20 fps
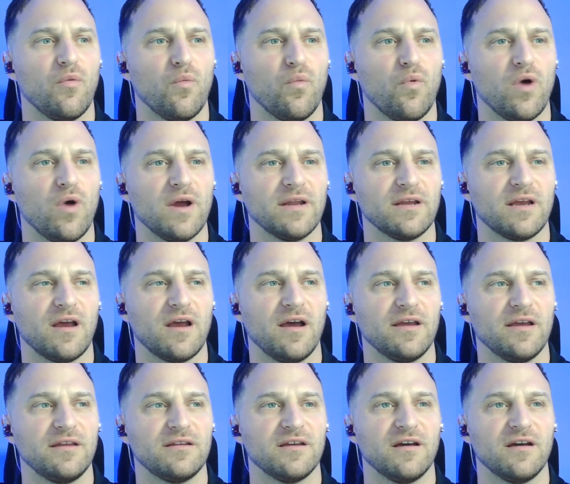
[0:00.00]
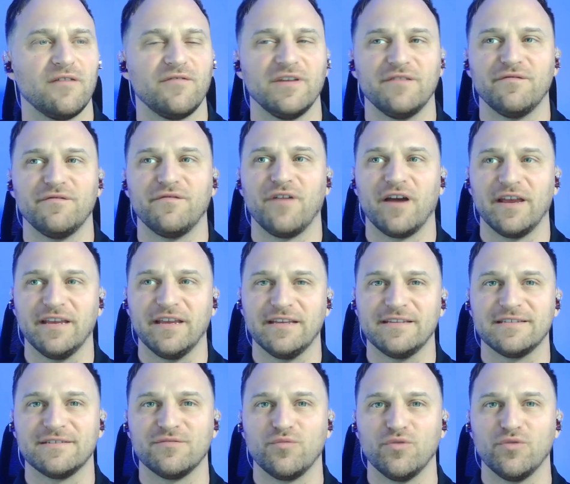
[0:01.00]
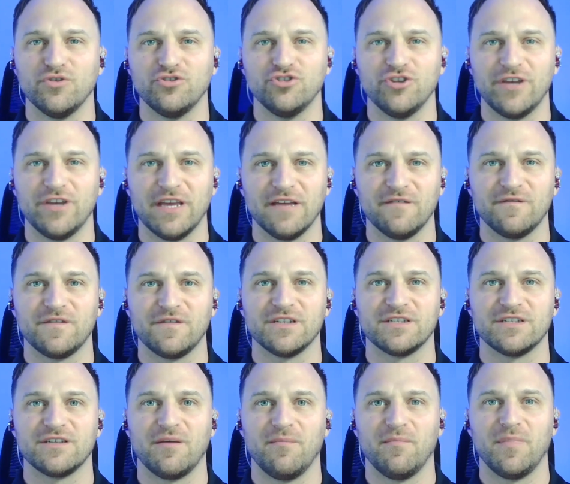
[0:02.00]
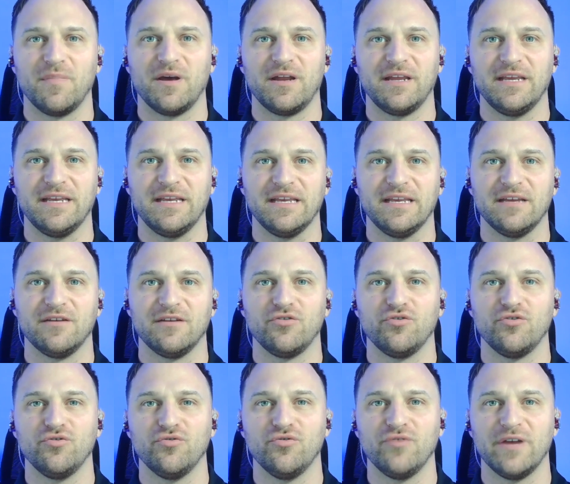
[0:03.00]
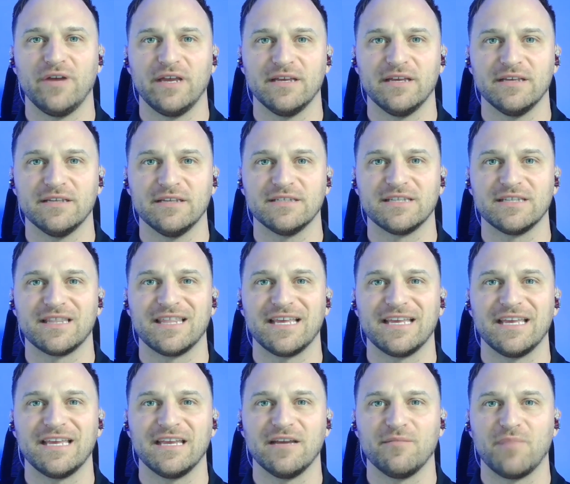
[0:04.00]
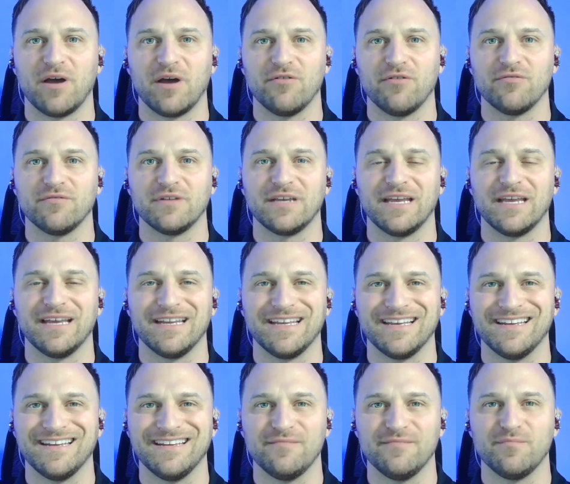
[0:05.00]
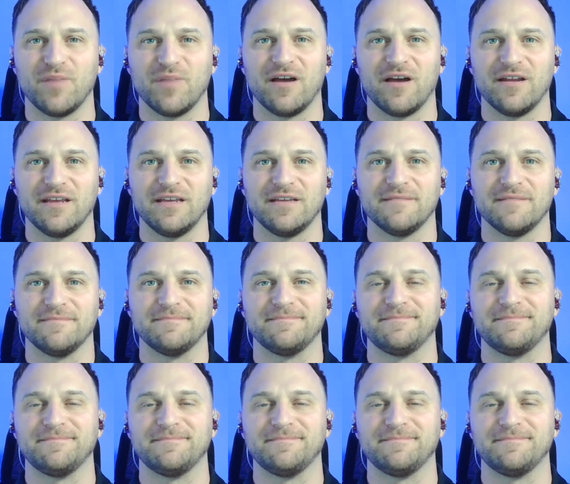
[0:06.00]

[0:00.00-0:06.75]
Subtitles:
What kind of advice would you give to somebody who is thinking about getting an InBody?